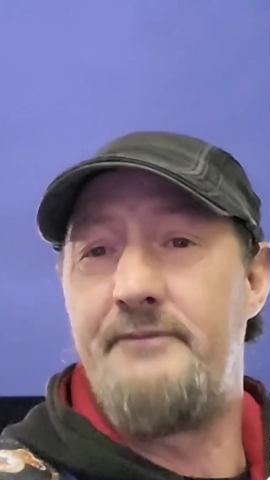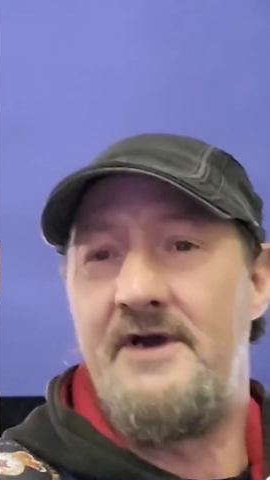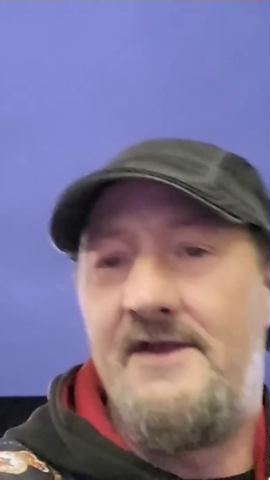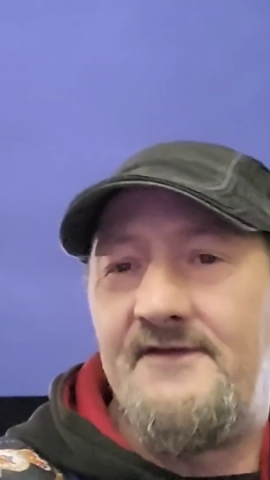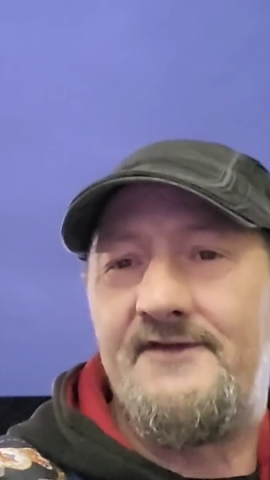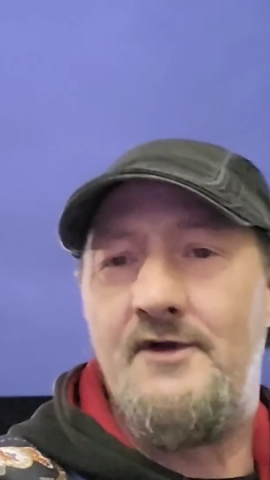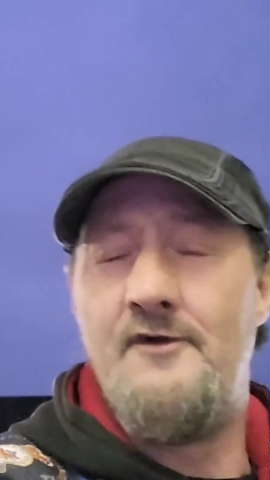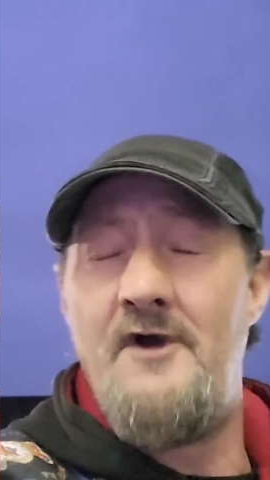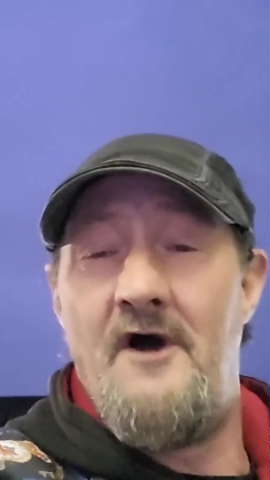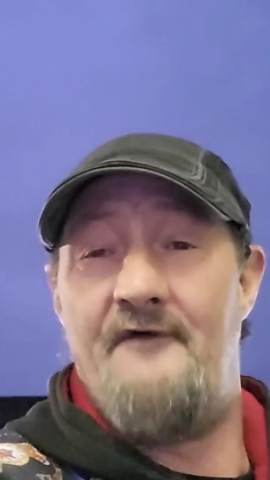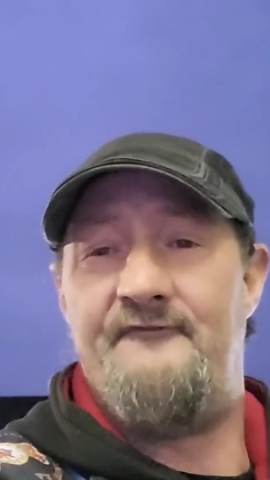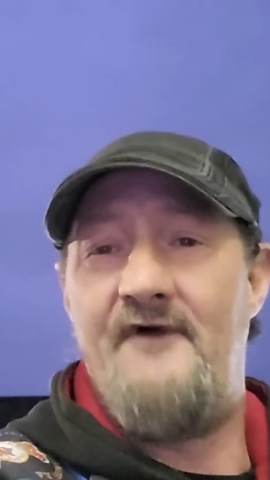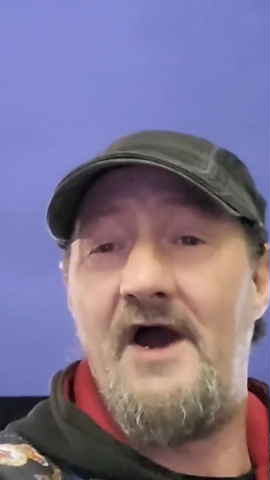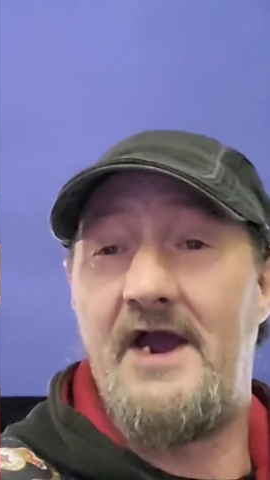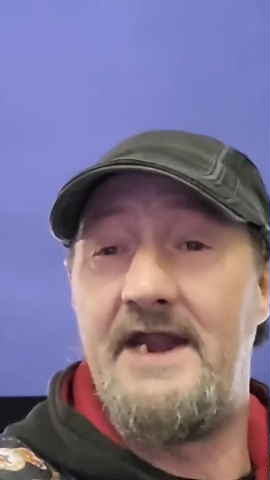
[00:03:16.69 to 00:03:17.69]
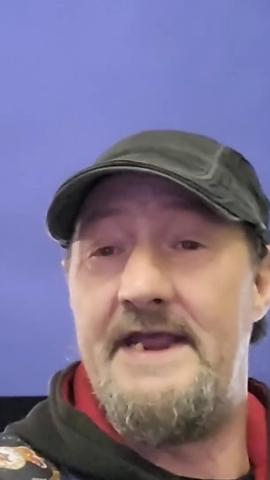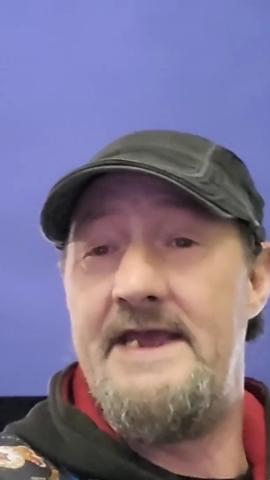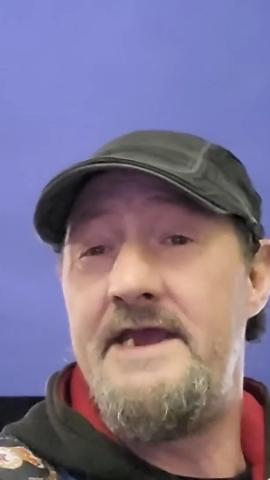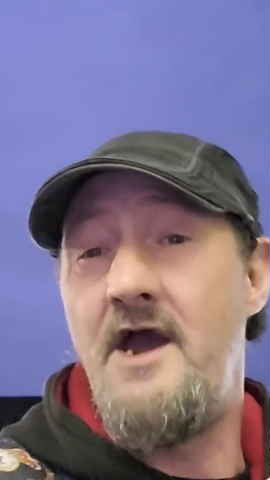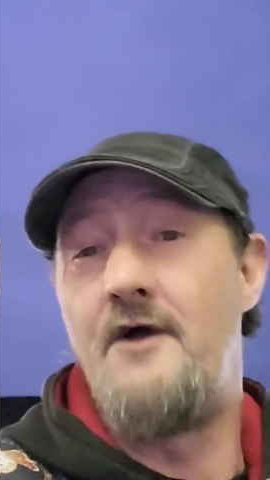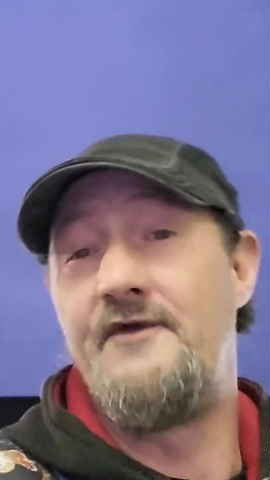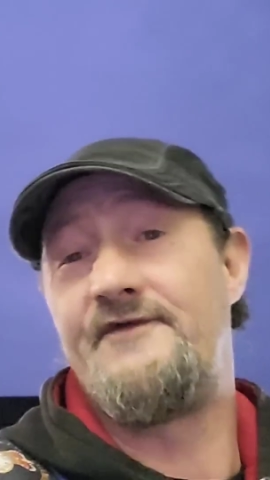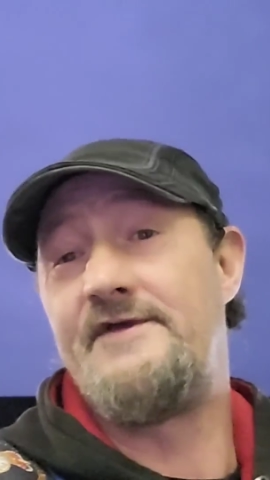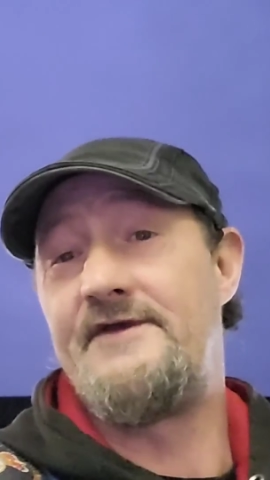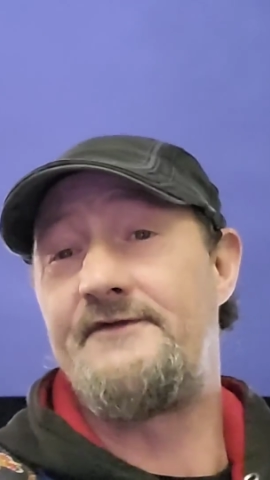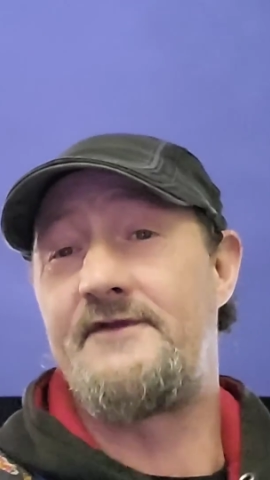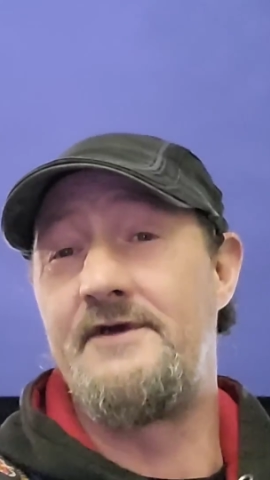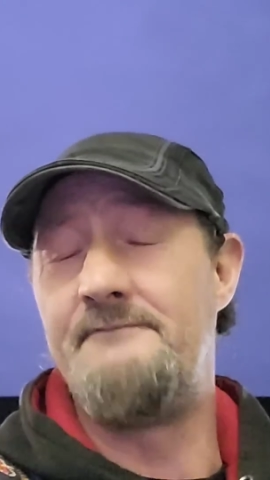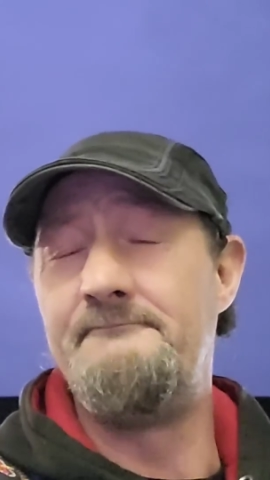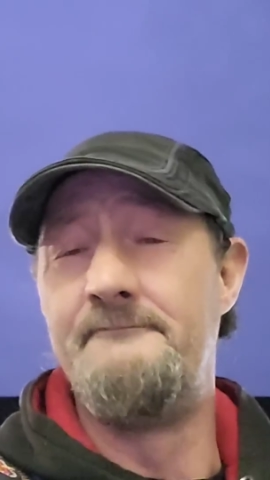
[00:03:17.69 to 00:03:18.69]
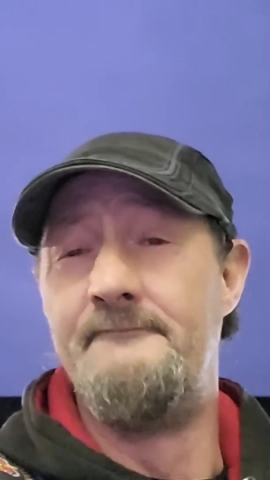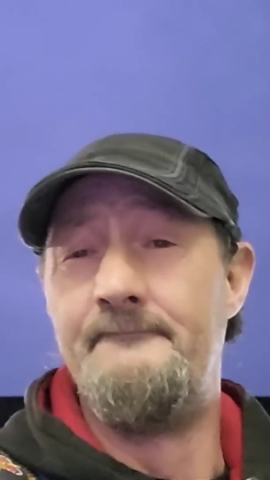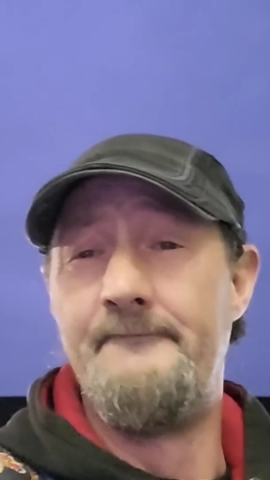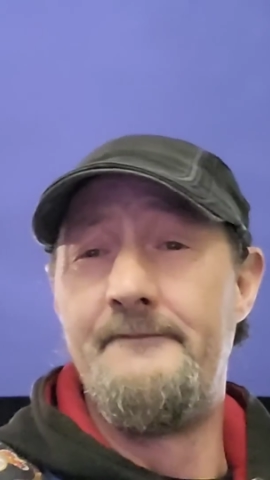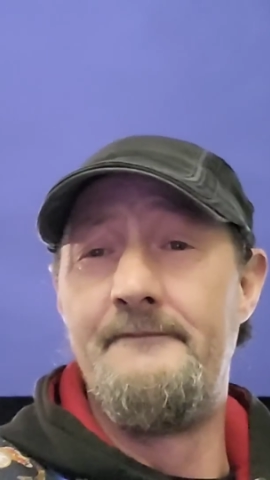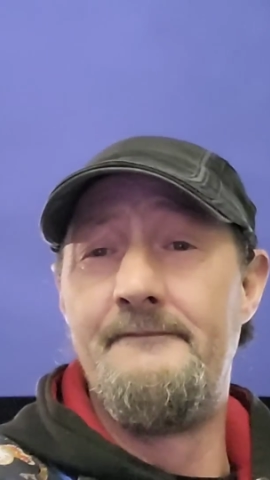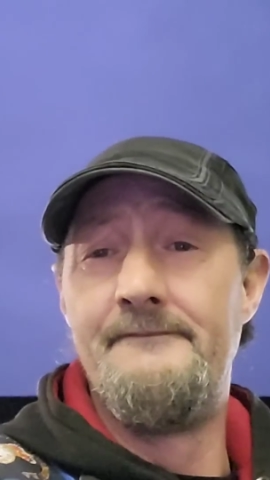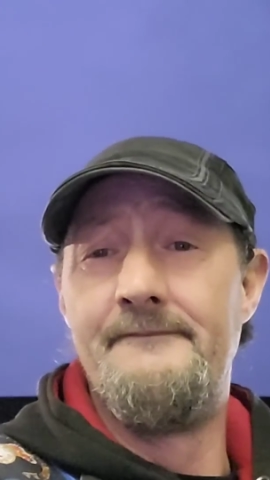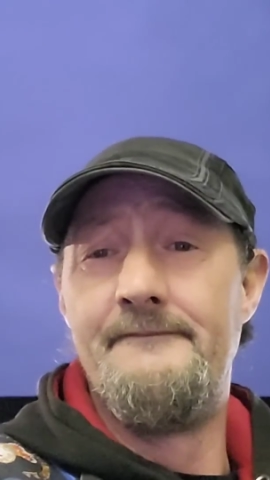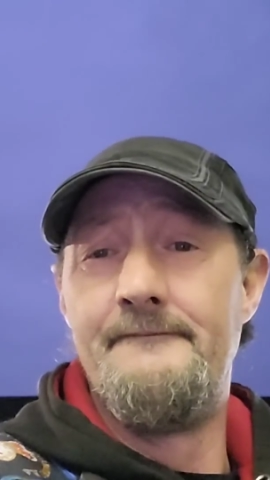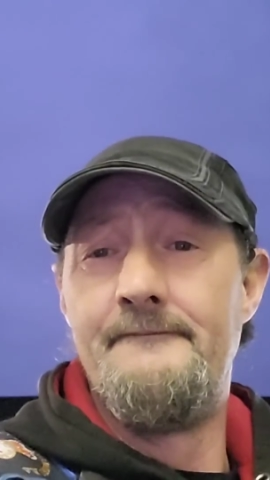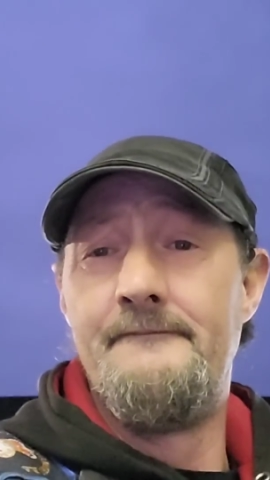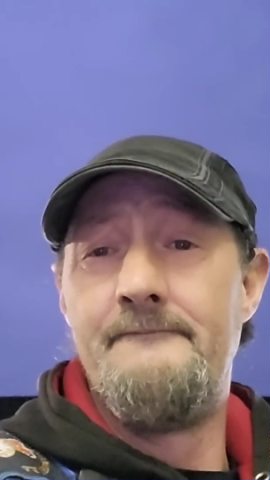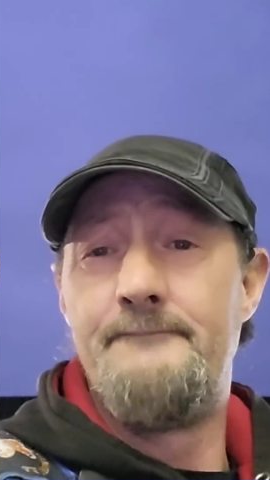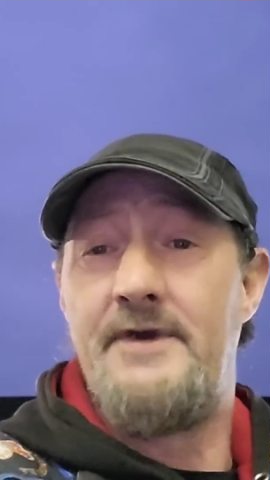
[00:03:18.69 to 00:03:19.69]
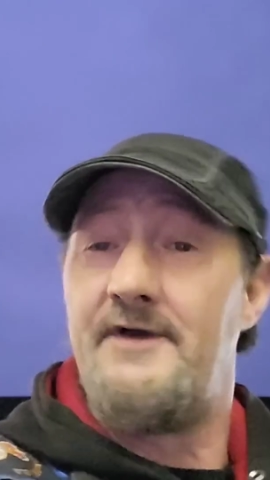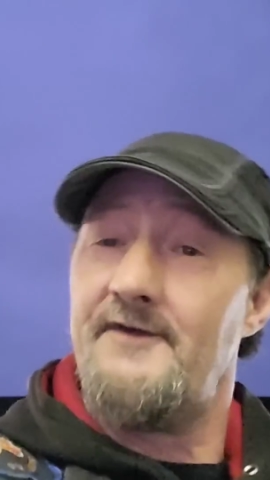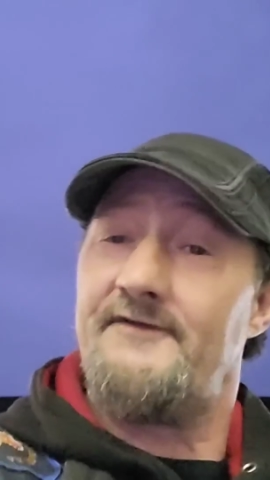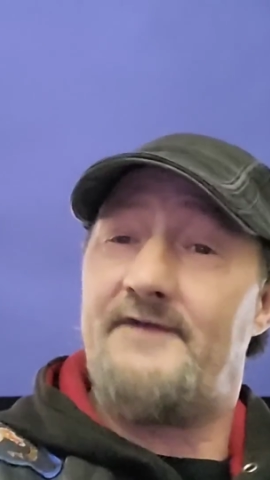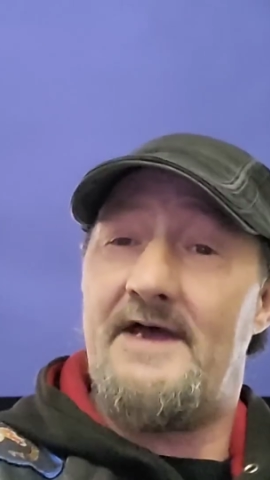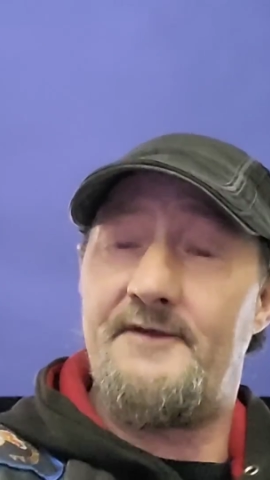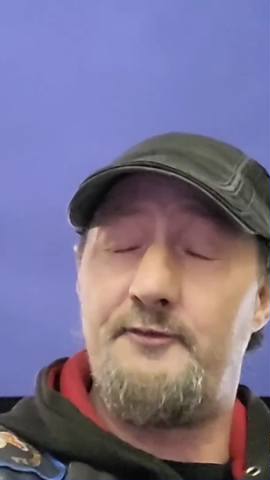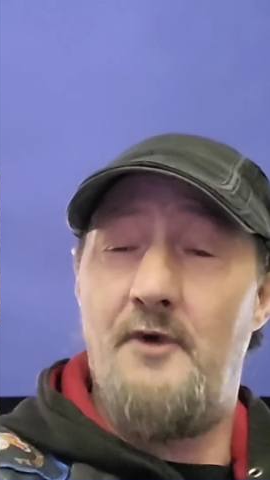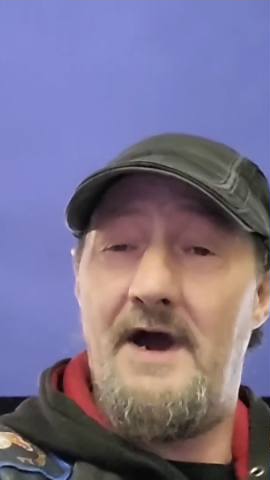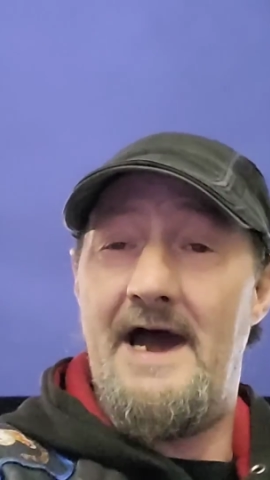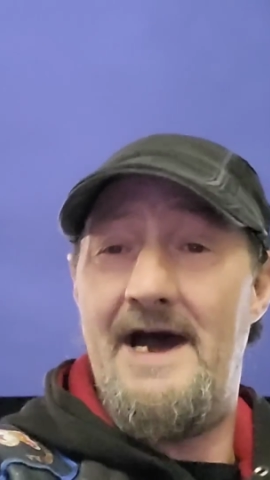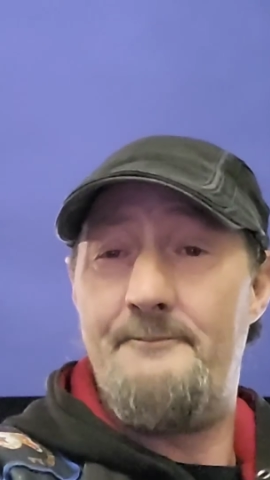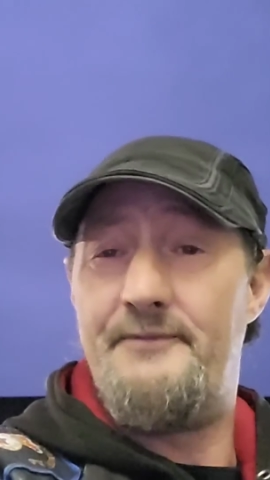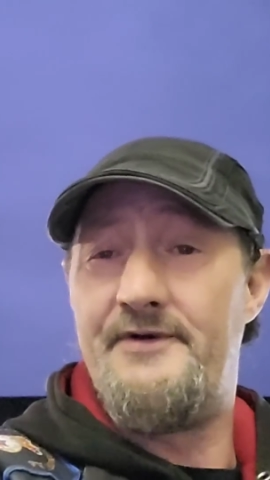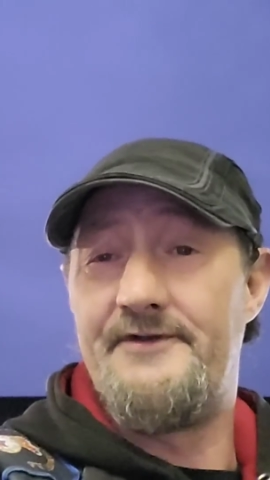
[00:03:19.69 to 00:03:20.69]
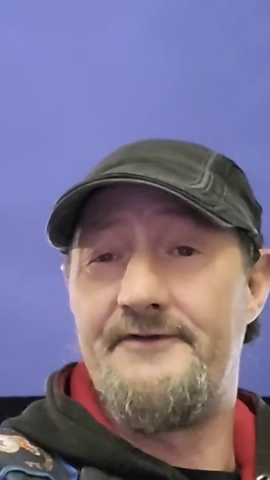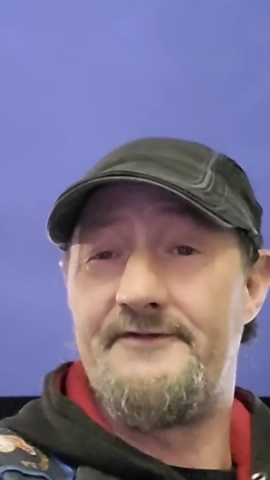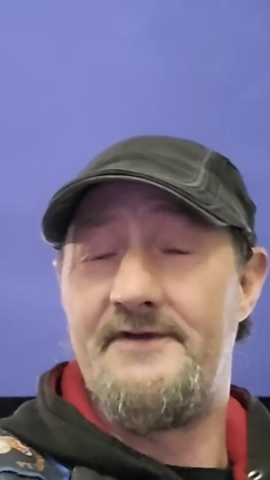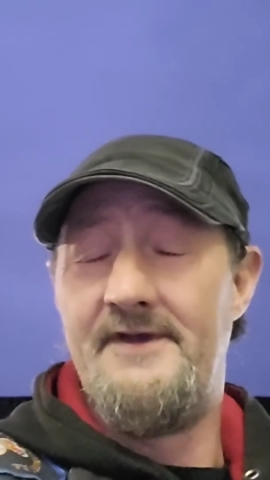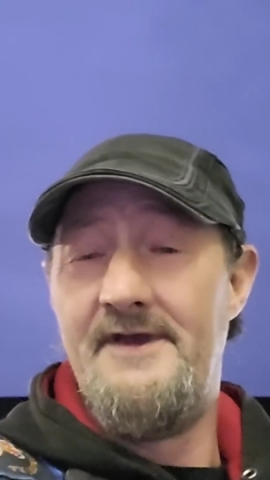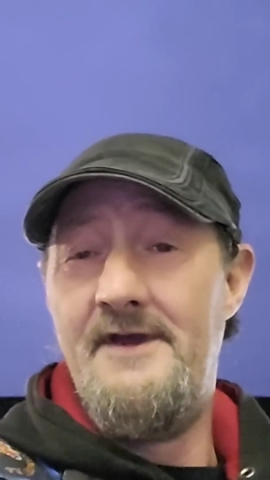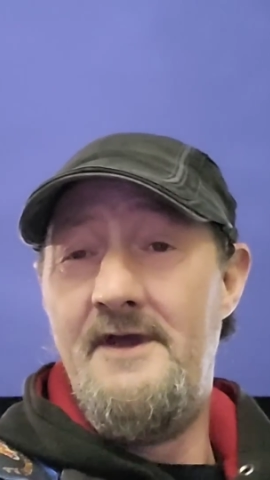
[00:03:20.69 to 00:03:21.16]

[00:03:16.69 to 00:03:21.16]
but it's still got a fucking ecosystem, because that's what happens.